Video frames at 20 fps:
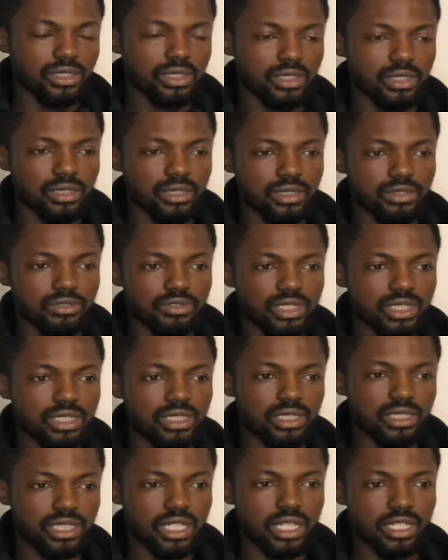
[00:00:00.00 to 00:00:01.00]

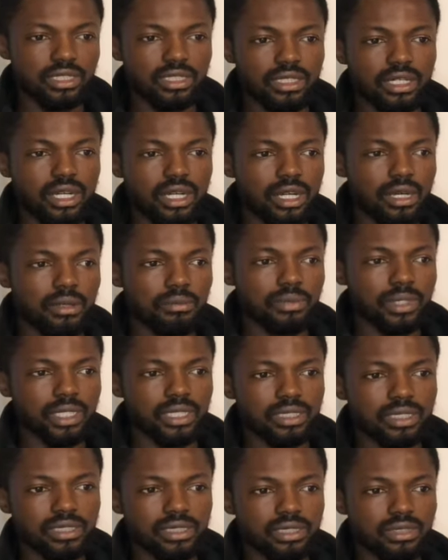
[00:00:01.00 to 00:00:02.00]
redesigned the app,
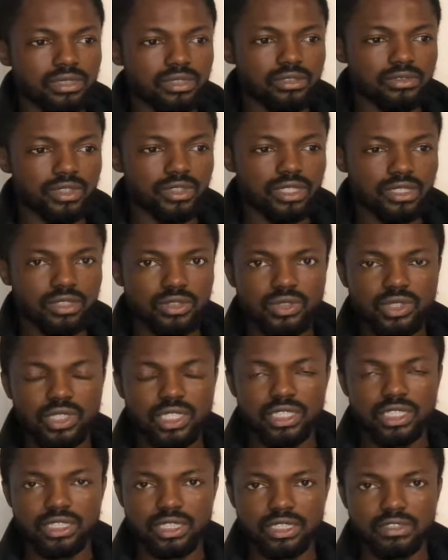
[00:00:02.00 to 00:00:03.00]
and it's really
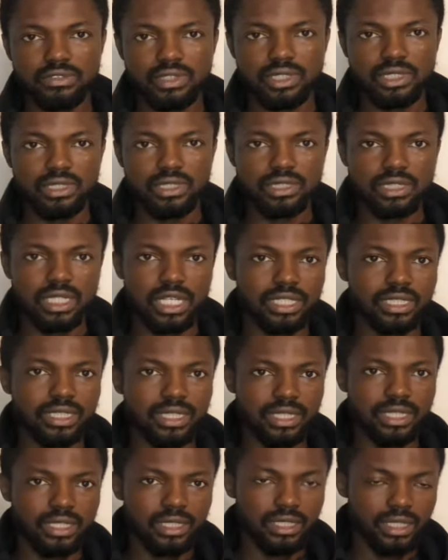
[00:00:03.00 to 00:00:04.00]
looking different
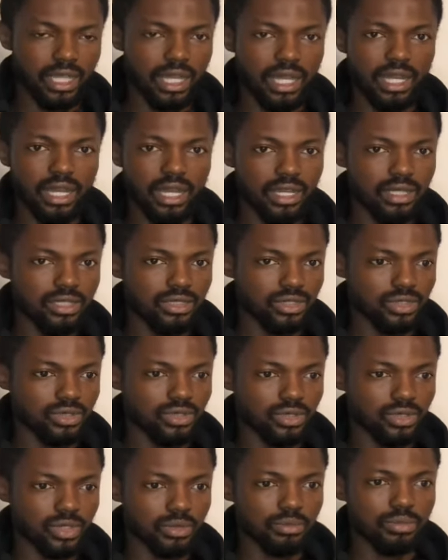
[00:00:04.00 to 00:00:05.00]
and nice,
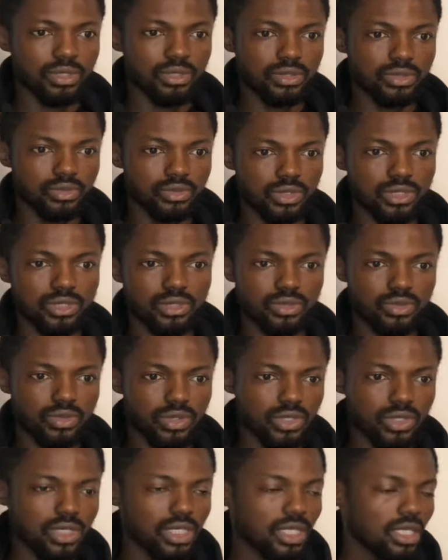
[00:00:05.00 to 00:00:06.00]
compared to what it
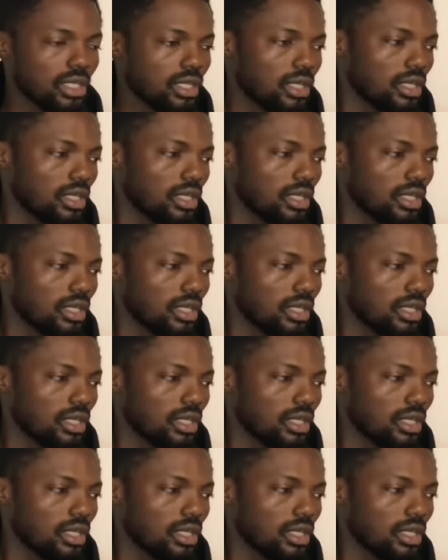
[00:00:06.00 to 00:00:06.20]
was.